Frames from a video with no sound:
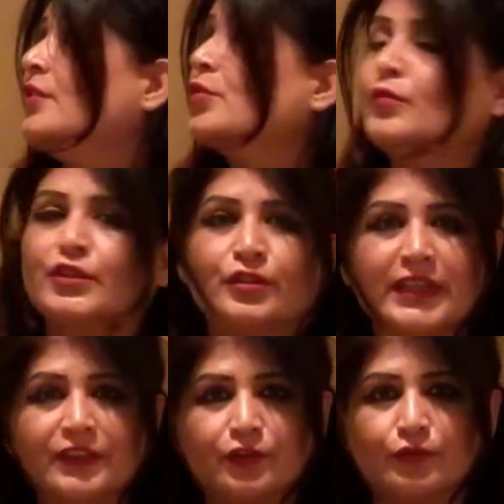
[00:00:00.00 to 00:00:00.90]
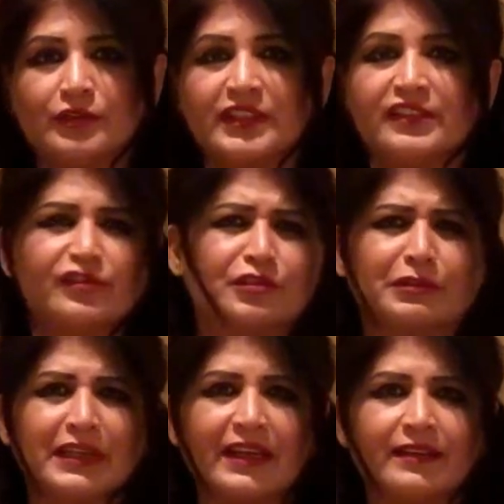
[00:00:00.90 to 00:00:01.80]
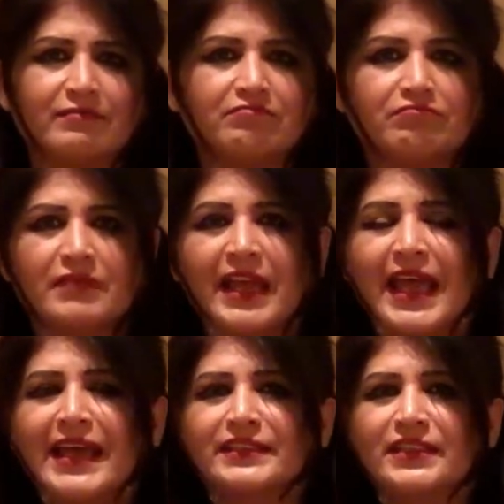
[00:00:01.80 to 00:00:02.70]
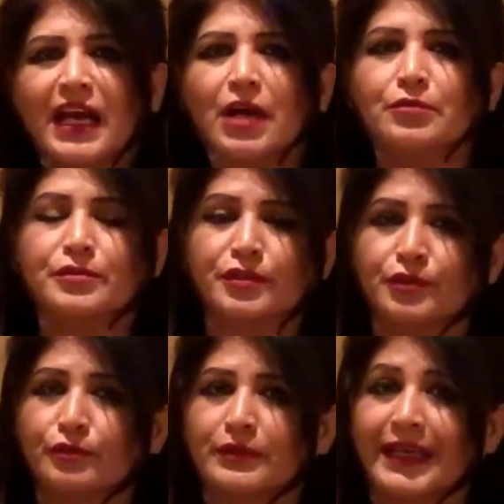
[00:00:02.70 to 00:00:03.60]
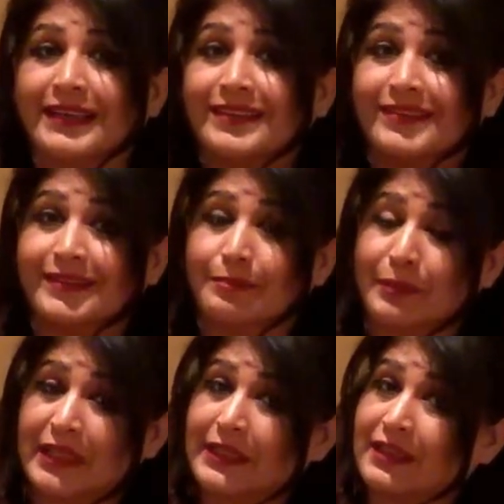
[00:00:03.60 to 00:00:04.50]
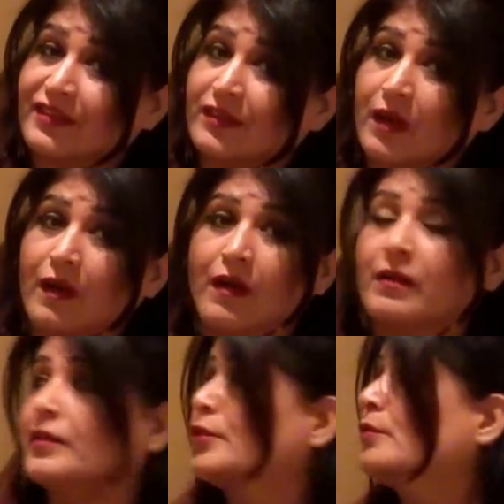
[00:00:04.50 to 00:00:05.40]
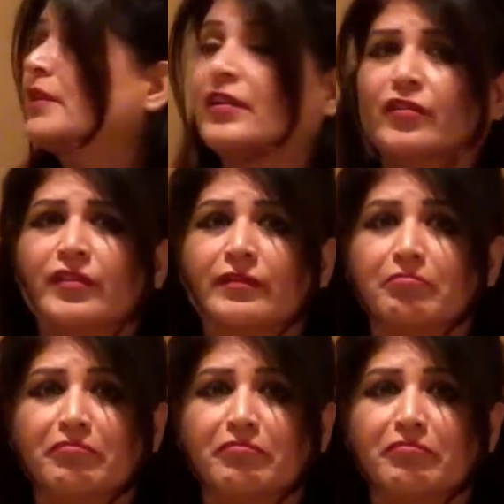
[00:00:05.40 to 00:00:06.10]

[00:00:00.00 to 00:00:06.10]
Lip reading: So what you can do is, you can act out, you can make a song, you can